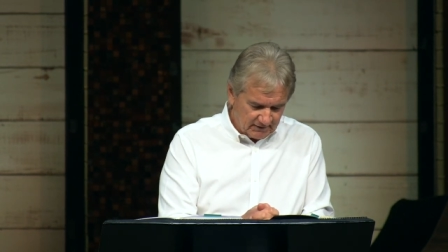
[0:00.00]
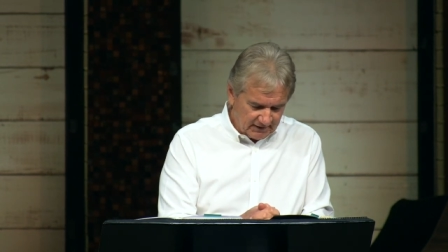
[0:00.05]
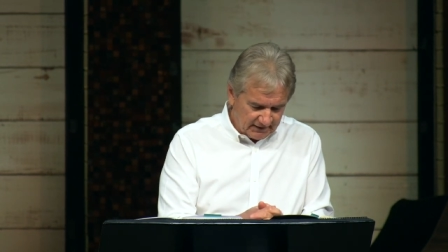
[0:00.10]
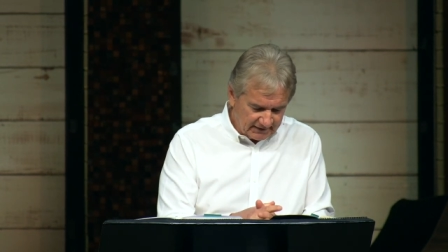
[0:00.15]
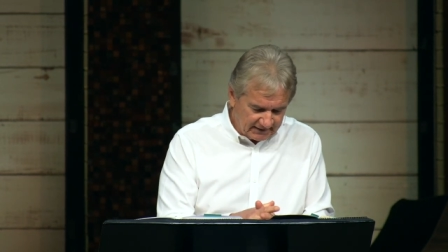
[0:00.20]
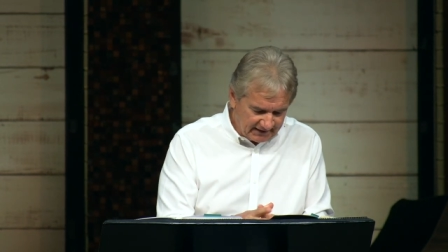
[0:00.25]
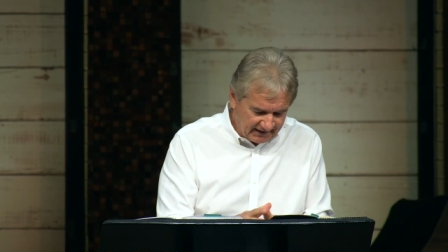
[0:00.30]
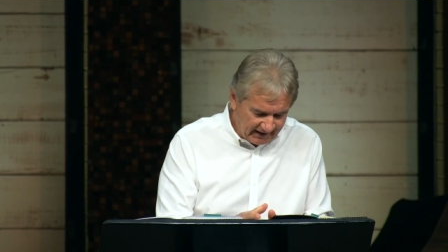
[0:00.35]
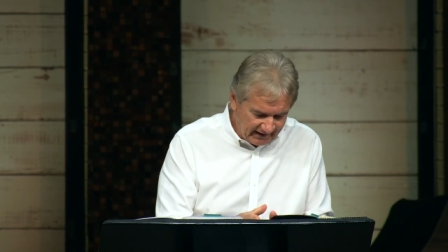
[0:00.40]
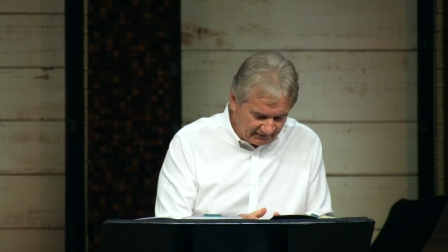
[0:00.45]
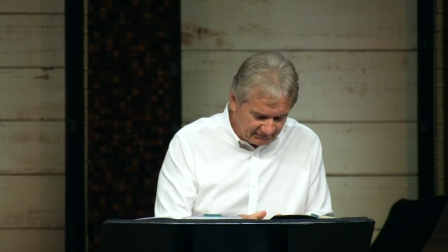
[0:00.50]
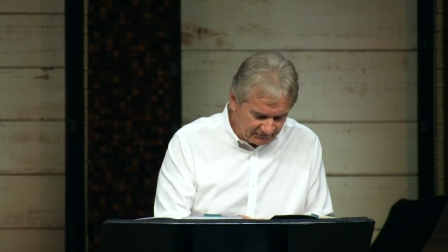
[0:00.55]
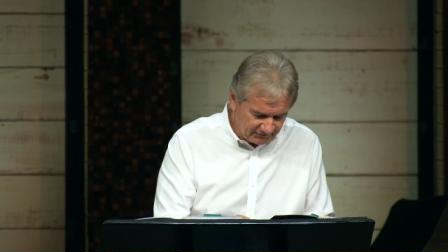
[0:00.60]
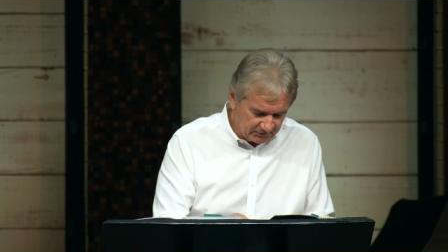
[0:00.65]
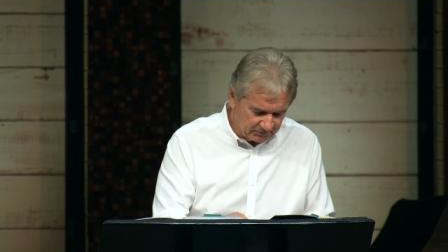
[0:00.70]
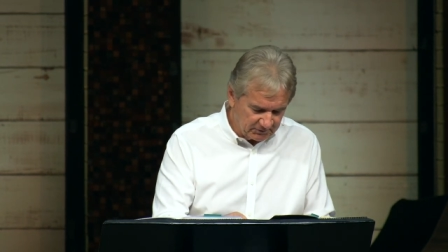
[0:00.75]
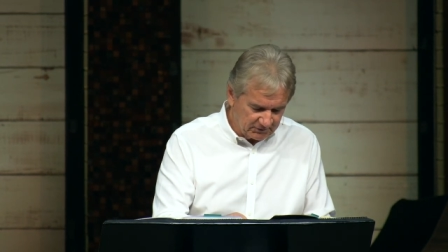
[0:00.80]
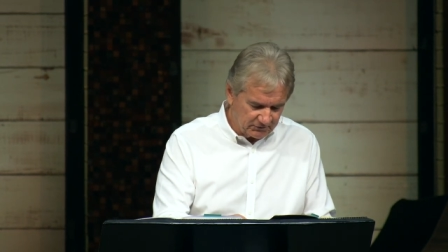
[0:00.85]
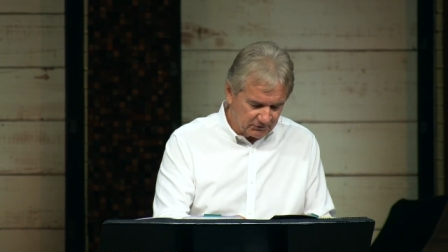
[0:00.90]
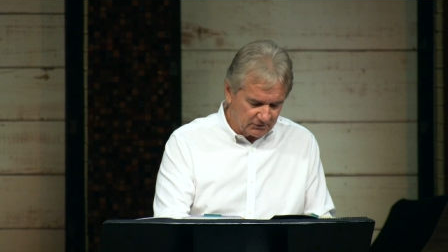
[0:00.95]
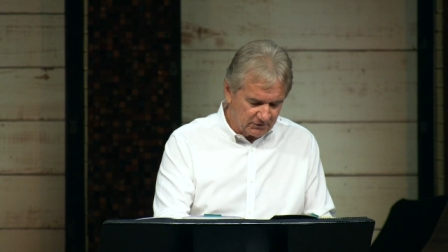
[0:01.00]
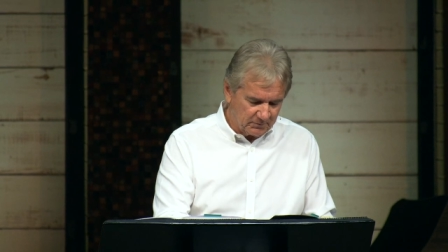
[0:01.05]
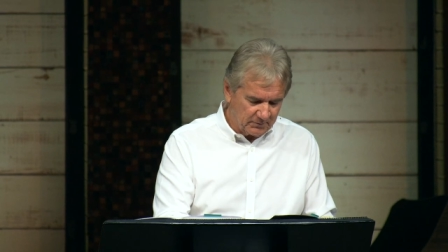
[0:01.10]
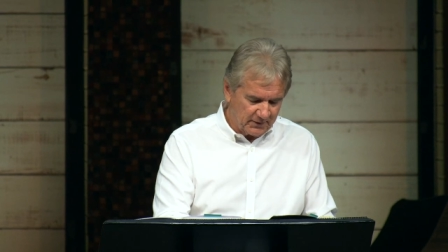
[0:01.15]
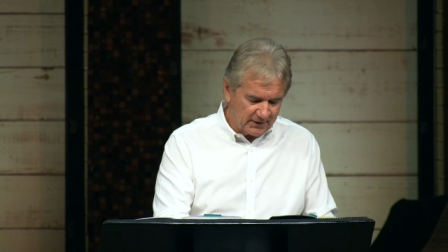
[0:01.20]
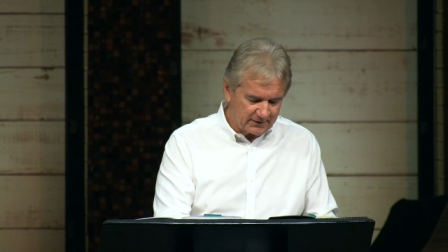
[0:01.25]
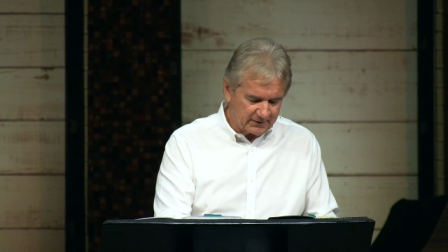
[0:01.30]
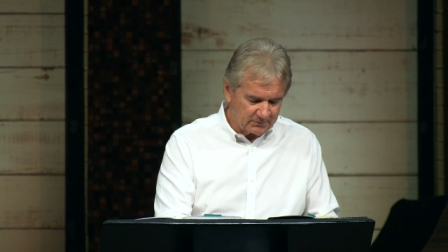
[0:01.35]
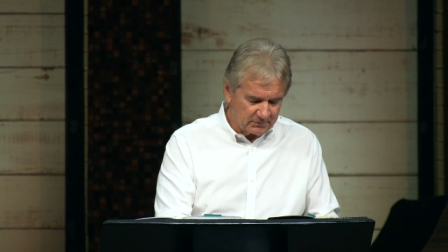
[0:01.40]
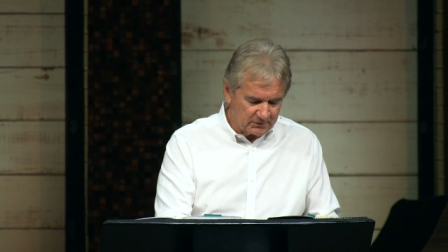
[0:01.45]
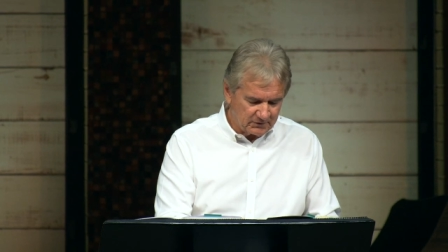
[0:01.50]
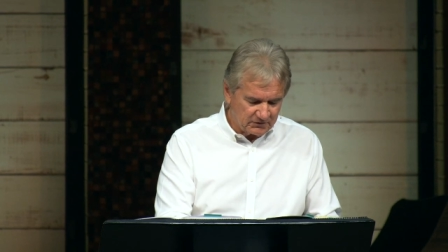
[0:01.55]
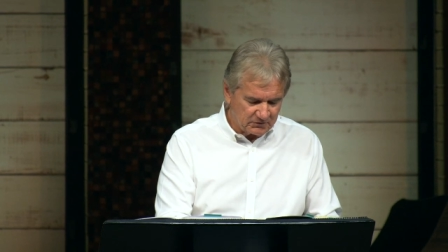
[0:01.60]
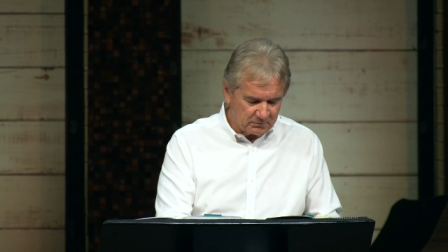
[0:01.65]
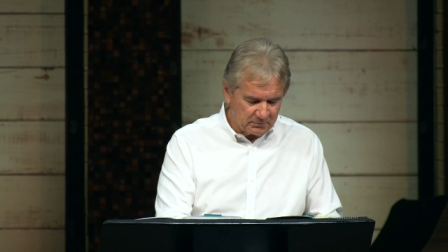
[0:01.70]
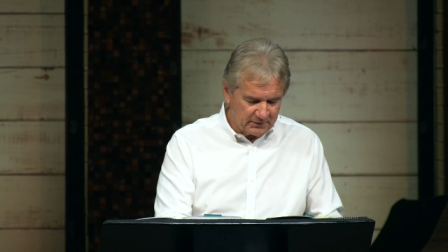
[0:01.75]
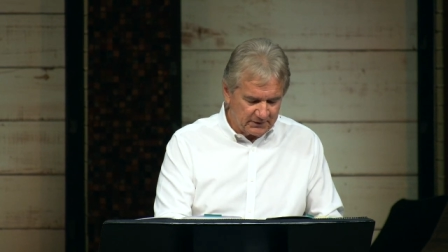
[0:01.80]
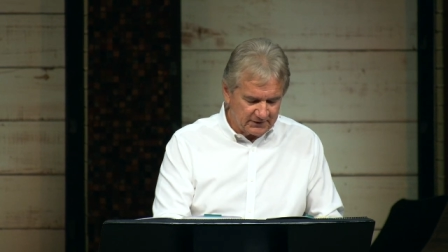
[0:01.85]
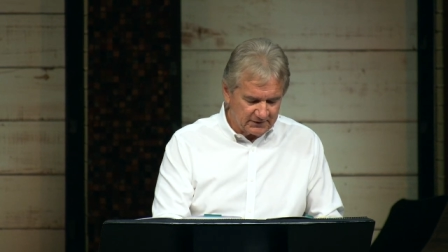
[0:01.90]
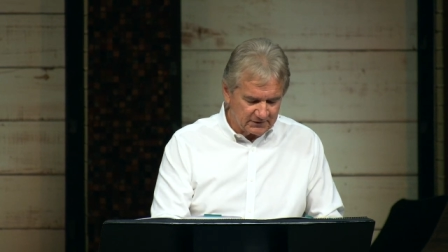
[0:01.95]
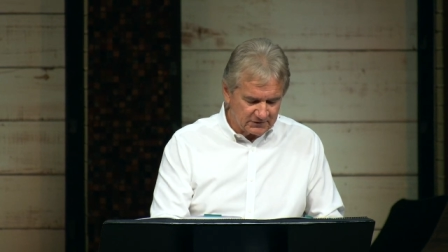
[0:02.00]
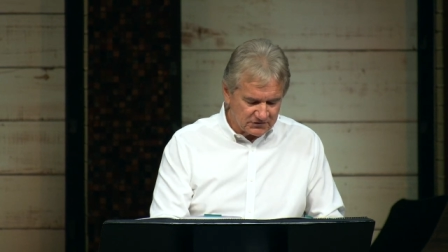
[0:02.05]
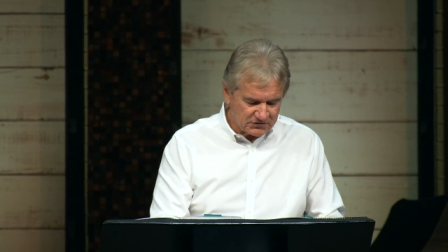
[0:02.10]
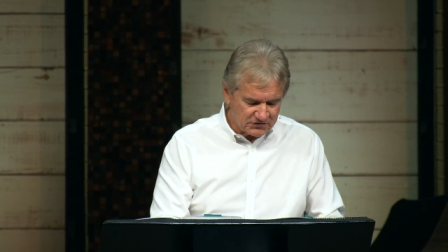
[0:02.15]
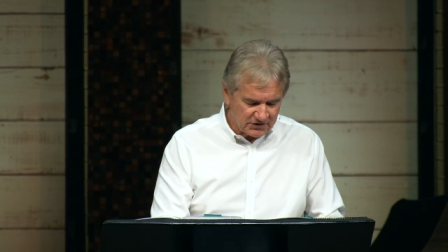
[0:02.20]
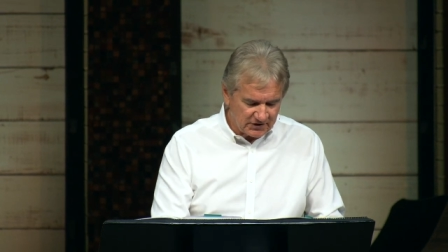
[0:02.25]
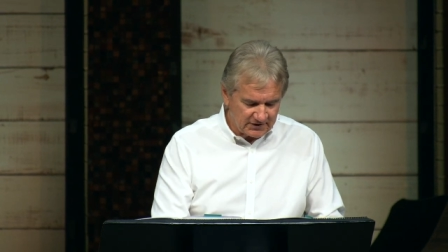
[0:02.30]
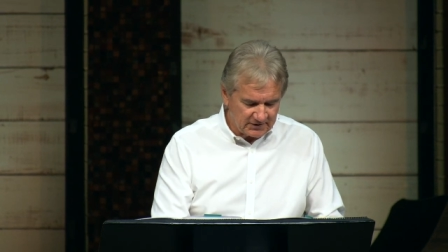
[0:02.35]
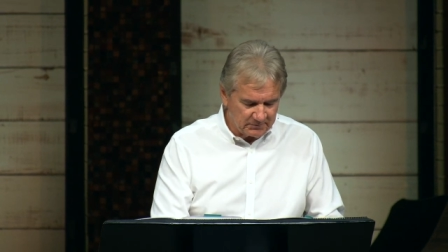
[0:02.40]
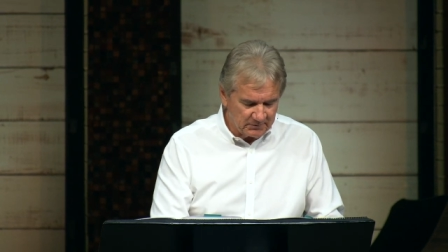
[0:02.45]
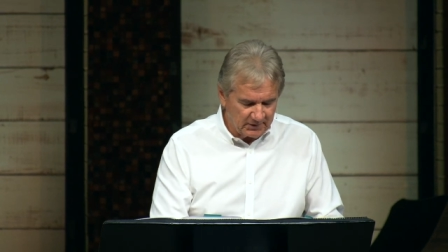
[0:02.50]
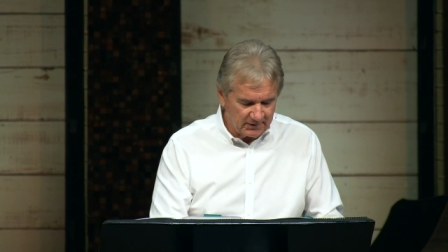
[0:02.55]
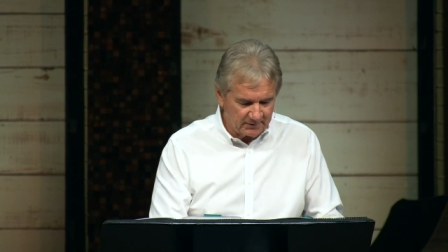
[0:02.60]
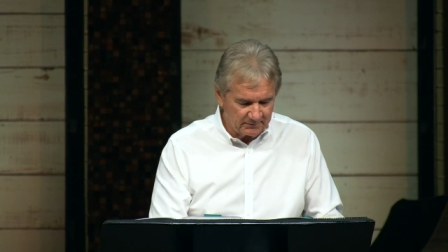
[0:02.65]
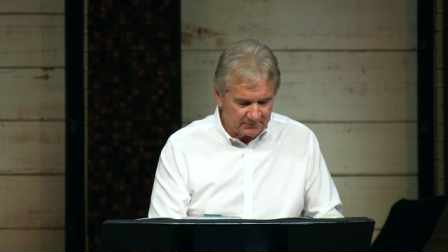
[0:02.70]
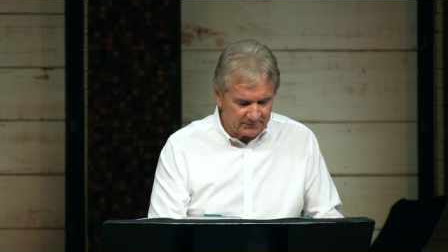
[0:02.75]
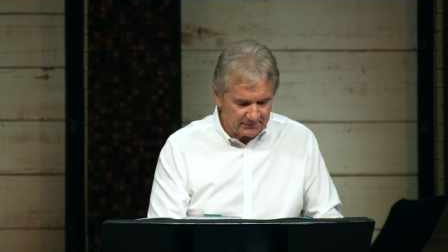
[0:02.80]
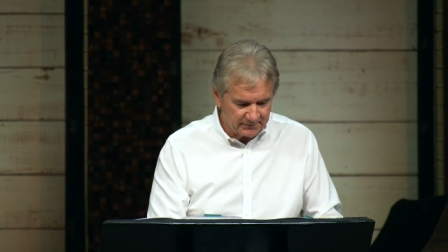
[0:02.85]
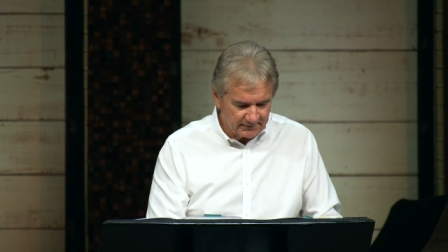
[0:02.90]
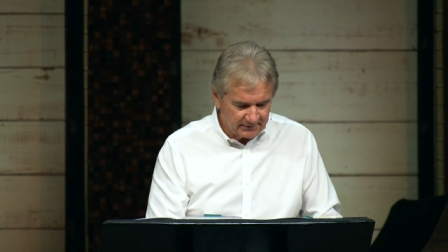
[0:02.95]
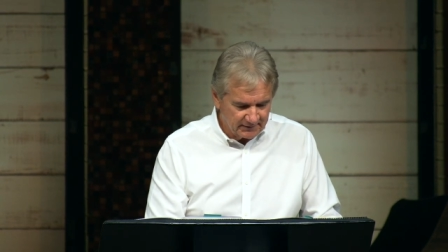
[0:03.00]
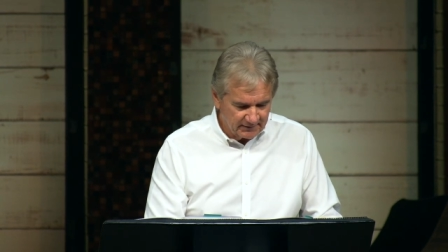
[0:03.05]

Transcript: And he cast him into the bottomless pit and shut him up